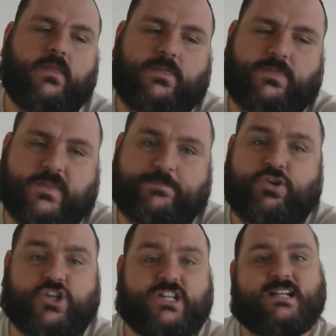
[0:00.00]
The
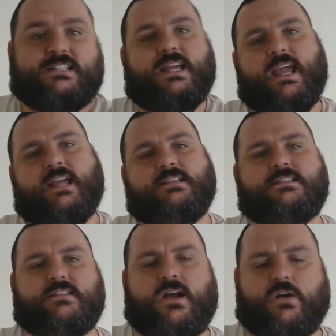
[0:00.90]
product
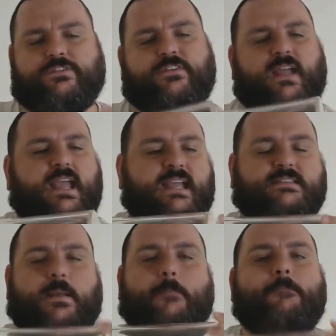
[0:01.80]
itself
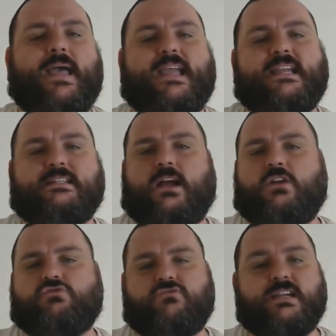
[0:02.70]
is made
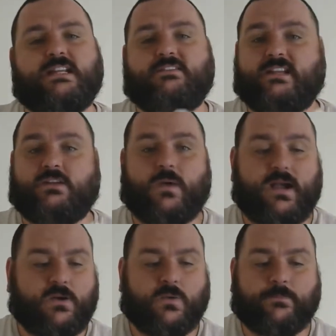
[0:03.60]
really, really
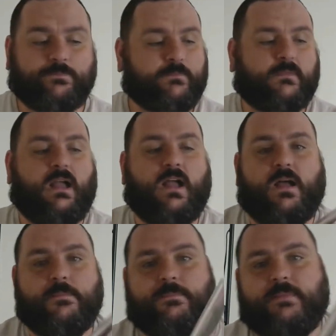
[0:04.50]
well.
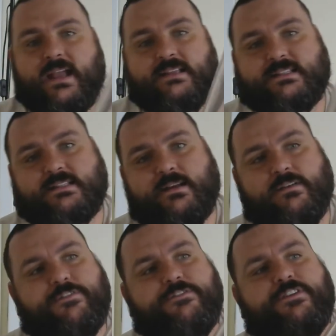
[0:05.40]
It's
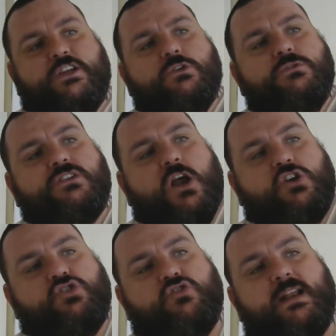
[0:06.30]
fused
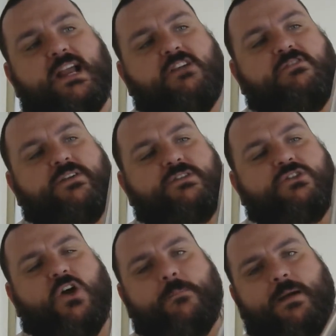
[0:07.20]
acrylic around the
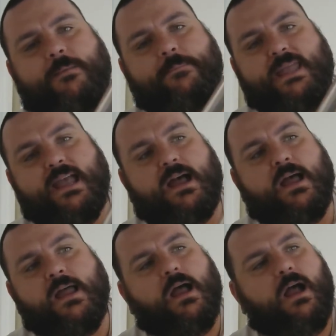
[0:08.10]
top up here,
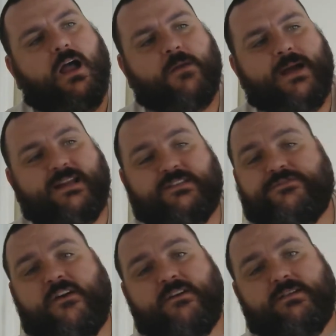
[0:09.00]
and it's
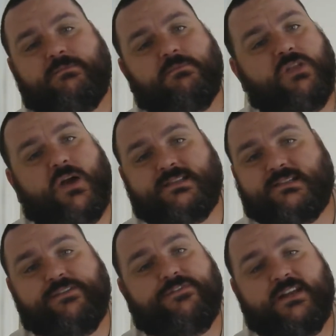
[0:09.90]
very
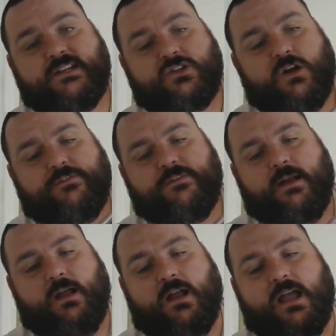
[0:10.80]
nicely finished off
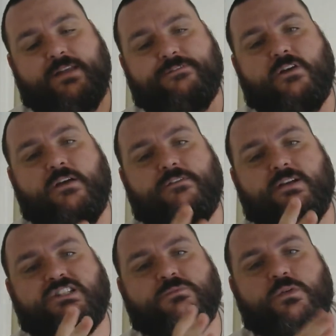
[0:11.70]
and a very, very
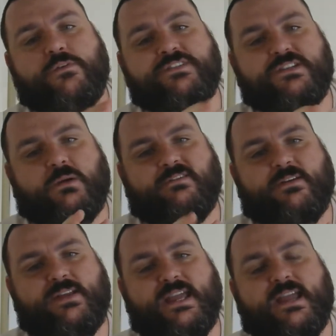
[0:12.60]
smooth seal
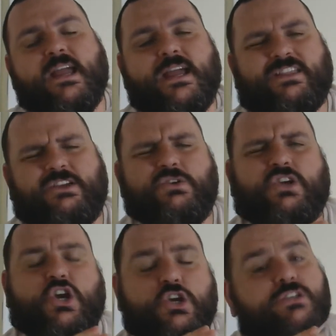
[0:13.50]
around here. Now, you
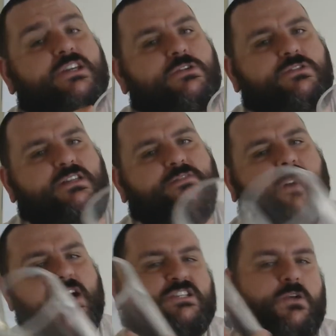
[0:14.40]
could use the
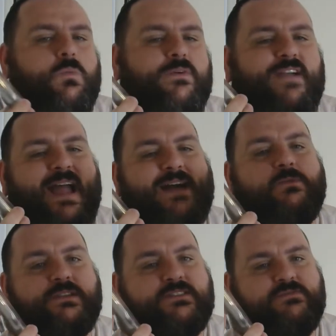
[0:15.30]
device without
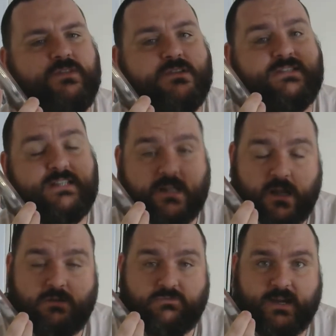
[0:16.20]
the
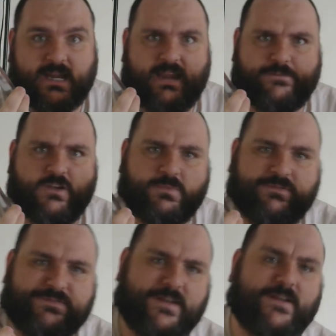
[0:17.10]
silicone ring if you
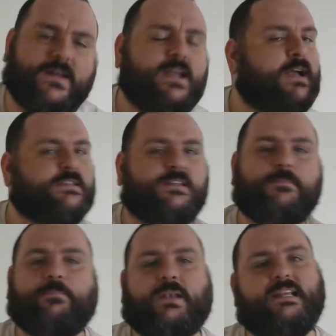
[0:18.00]
prefer. It's
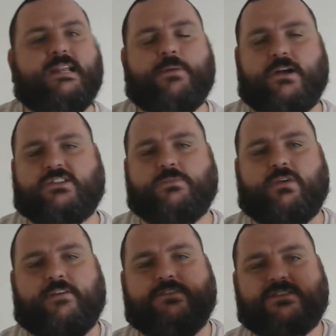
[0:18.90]
completely personal
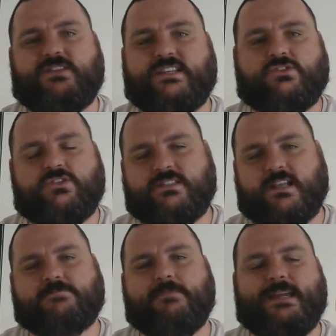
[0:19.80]
preference. This just
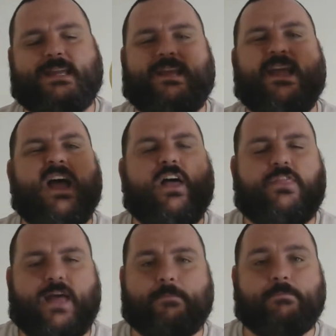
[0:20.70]
does make it
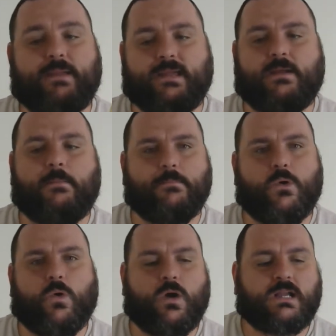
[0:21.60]
that bit
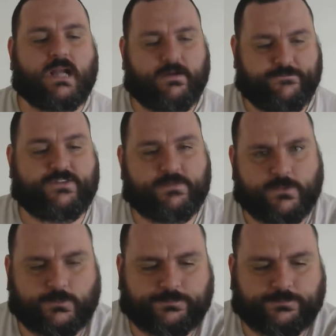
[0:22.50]
more comfortable.